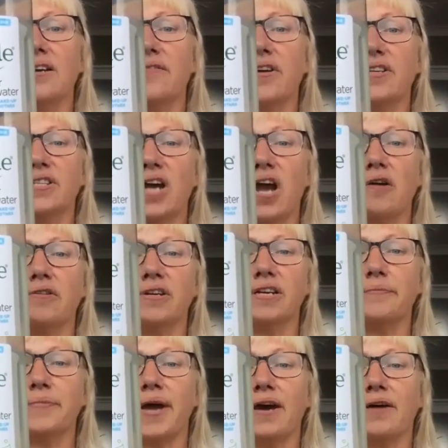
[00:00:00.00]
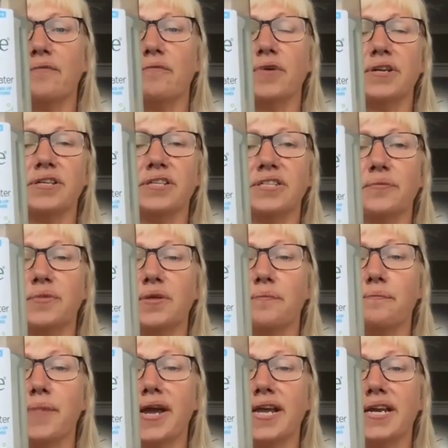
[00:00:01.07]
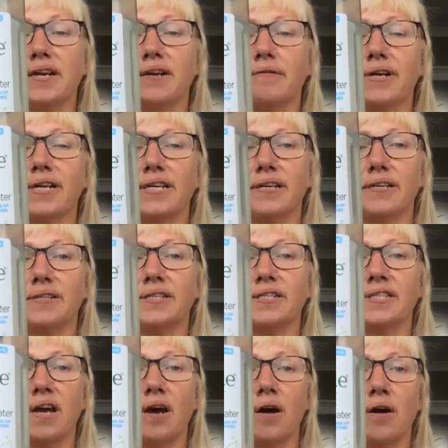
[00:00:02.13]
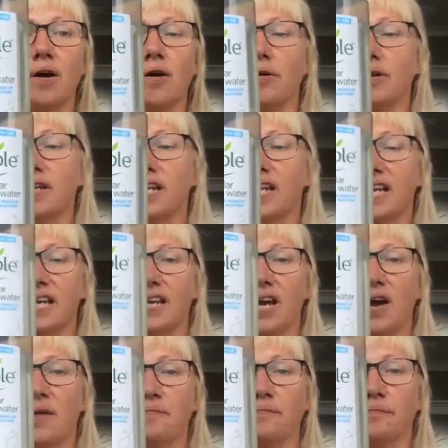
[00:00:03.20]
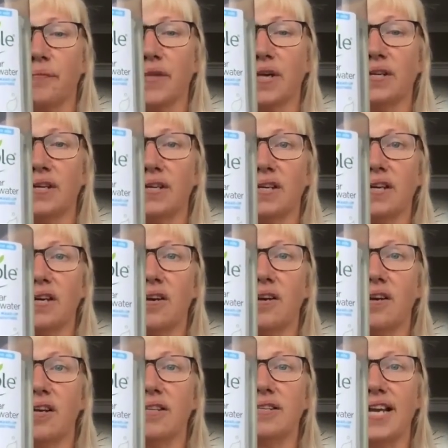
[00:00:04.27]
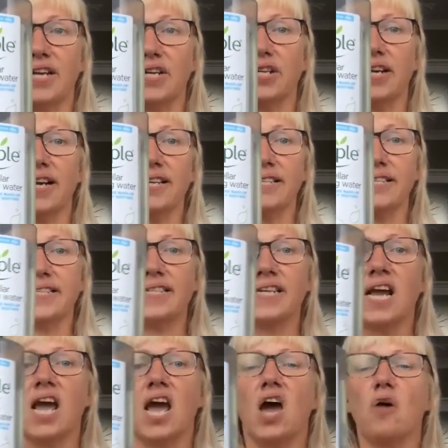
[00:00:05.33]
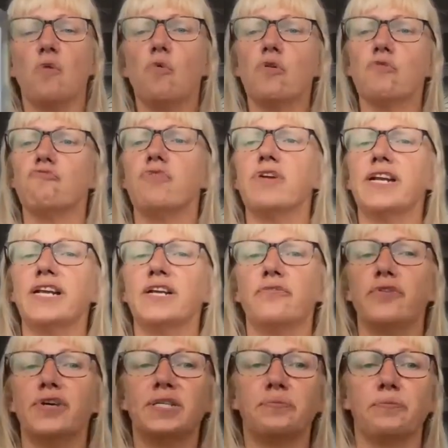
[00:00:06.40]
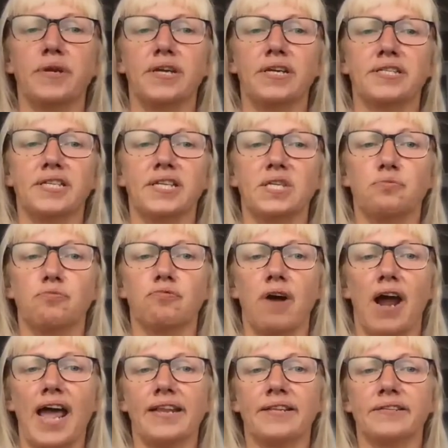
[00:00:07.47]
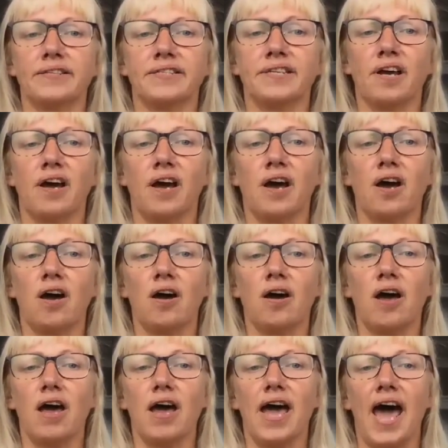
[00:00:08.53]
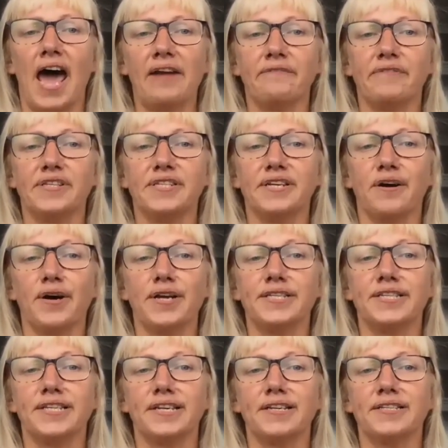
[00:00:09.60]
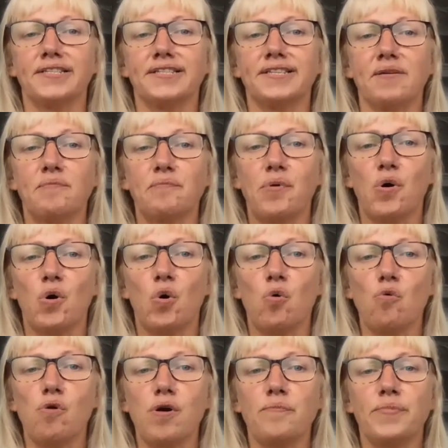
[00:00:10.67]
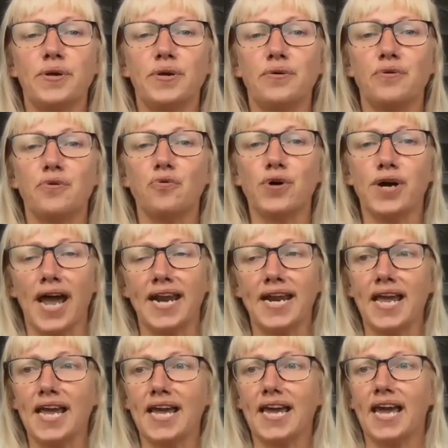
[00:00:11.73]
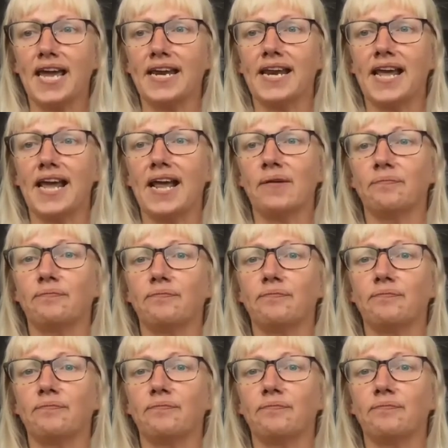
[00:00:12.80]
it's only about one of some of the main ingredients are on the danger list. What really annoys me is these brands that are advertising as simple, pure, organic, and they're